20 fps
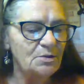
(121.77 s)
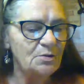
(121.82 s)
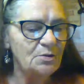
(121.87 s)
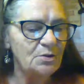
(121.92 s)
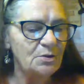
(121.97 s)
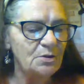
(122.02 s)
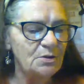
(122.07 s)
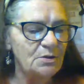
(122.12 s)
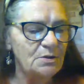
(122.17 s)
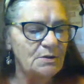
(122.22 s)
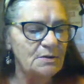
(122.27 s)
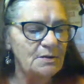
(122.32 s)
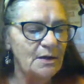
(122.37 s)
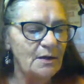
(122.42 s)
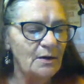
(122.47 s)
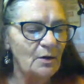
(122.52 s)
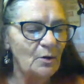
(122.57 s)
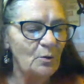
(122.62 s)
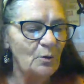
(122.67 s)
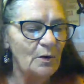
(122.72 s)
couldn't
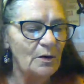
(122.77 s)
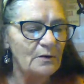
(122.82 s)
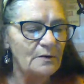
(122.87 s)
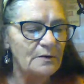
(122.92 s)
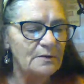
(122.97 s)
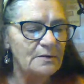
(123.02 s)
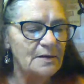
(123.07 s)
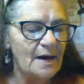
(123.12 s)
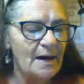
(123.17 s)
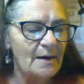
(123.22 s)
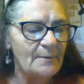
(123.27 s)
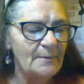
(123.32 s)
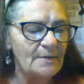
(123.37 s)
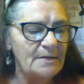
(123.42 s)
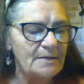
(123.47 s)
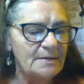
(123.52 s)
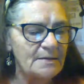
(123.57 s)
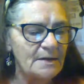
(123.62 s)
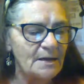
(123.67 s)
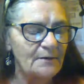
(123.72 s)
tell where the
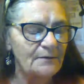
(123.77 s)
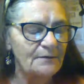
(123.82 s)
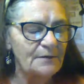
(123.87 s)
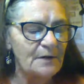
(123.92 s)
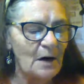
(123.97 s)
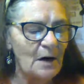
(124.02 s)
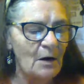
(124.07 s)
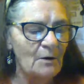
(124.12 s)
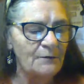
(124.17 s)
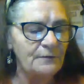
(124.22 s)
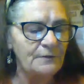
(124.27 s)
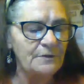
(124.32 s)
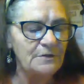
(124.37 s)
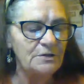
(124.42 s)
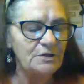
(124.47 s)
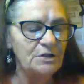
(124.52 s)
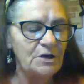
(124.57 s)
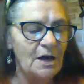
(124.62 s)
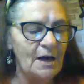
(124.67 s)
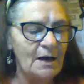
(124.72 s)
diamonds left off
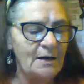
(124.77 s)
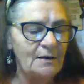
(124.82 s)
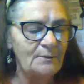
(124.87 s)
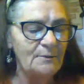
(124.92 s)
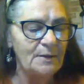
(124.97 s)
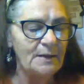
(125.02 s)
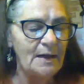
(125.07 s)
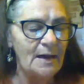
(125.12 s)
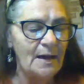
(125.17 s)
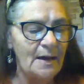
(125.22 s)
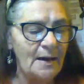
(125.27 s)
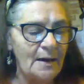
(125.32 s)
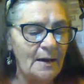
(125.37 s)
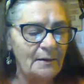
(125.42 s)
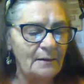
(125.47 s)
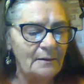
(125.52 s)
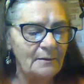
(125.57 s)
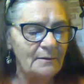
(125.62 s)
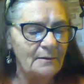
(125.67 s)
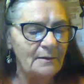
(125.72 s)
and Jane
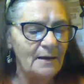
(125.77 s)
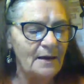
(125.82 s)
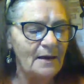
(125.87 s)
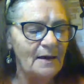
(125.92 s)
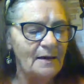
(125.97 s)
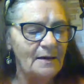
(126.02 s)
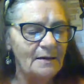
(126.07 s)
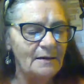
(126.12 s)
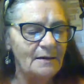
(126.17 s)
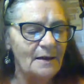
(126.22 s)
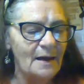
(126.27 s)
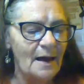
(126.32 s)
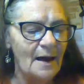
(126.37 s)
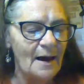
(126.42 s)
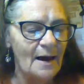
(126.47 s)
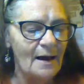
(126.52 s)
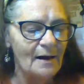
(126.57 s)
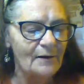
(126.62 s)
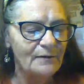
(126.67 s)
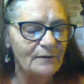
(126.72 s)
began? Anne
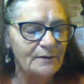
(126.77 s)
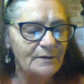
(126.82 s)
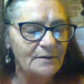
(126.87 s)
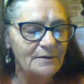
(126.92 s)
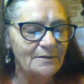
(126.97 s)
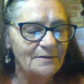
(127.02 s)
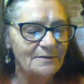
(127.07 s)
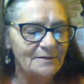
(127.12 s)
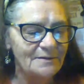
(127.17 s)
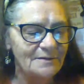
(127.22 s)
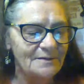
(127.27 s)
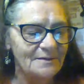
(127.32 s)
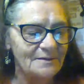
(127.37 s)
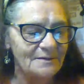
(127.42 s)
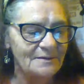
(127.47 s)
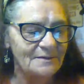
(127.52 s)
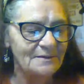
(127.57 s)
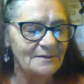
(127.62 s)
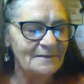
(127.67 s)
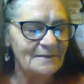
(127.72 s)
laughed.
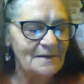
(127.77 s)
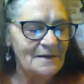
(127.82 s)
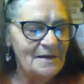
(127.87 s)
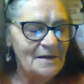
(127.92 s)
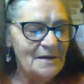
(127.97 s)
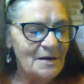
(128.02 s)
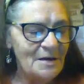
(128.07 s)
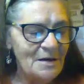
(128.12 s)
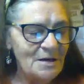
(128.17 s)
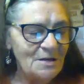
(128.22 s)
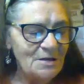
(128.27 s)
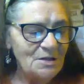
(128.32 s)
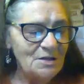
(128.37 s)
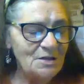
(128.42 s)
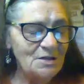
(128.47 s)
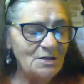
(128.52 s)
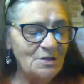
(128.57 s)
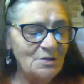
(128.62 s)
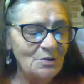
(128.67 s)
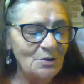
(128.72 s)

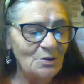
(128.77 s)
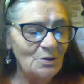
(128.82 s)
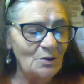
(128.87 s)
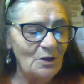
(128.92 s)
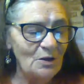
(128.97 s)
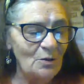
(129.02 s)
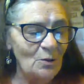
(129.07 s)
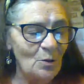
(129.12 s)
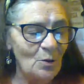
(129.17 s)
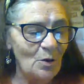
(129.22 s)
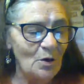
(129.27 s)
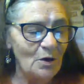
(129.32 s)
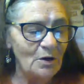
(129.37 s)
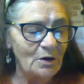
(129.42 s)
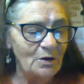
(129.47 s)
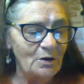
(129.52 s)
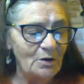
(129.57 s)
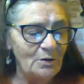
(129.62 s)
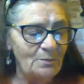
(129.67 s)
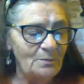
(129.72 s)
She certainly wore a
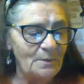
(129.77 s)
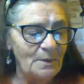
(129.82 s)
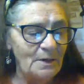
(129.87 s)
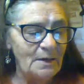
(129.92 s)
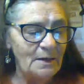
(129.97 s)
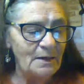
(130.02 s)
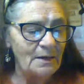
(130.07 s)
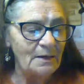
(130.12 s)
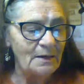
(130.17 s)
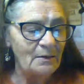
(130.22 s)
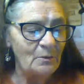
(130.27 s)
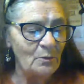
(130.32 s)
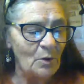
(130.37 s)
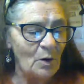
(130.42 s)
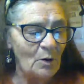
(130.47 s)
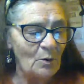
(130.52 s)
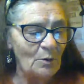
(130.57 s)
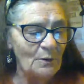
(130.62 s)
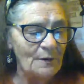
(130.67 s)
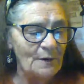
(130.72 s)
good many,
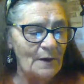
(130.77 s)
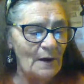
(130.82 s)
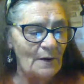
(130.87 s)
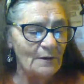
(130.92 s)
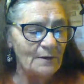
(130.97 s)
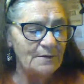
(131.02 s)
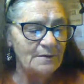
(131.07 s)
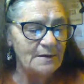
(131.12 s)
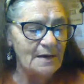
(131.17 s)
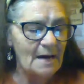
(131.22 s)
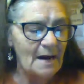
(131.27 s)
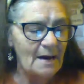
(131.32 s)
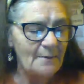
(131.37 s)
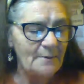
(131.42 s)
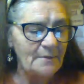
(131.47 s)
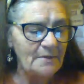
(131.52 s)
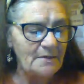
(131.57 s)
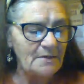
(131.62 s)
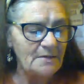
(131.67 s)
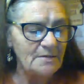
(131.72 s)
what with all the
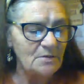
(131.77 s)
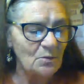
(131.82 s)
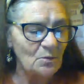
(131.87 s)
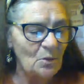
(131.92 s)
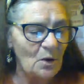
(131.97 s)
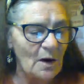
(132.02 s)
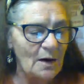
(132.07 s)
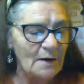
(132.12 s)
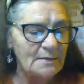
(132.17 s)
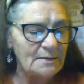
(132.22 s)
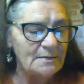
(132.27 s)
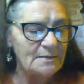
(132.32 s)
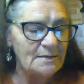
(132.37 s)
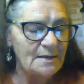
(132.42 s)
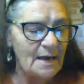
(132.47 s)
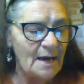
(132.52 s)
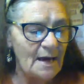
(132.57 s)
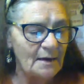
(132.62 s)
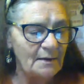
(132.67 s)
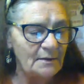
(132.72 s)
diamonds and white
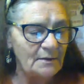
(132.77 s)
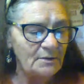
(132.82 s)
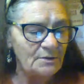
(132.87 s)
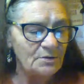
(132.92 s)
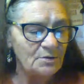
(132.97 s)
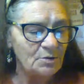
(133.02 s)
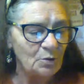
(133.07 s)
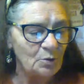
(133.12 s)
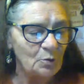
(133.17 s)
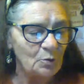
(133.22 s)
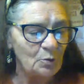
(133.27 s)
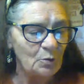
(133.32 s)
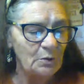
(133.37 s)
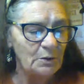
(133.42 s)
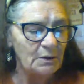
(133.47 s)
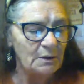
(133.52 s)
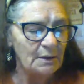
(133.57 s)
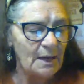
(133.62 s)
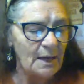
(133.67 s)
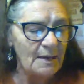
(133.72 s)
satin and tulle
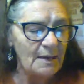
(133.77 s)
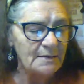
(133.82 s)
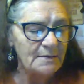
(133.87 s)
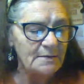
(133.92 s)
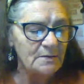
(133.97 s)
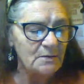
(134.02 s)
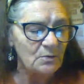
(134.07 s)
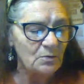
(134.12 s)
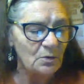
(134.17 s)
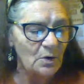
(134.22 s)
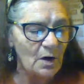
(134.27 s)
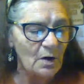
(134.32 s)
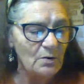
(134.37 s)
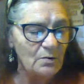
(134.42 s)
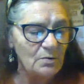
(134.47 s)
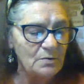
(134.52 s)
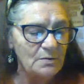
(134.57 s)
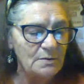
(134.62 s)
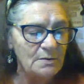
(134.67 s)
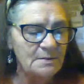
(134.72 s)
and lace and
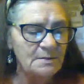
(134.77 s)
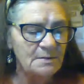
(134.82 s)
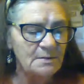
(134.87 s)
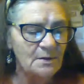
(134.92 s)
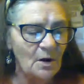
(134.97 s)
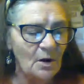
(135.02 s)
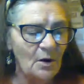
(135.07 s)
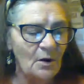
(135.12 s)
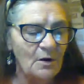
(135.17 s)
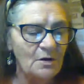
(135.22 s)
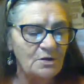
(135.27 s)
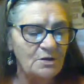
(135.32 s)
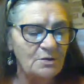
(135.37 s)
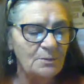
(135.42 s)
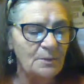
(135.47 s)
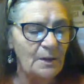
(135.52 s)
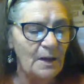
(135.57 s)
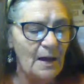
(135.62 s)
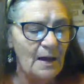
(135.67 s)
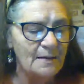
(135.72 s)
roses and orange
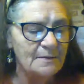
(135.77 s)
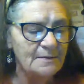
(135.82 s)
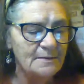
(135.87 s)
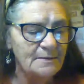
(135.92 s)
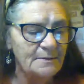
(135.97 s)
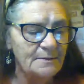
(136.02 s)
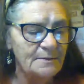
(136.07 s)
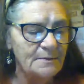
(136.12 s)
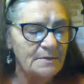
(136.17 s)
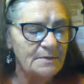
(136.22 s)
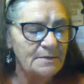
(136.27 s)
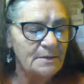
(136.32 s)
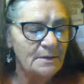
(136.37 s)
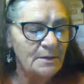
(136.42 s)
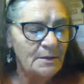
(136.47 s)
blossoms.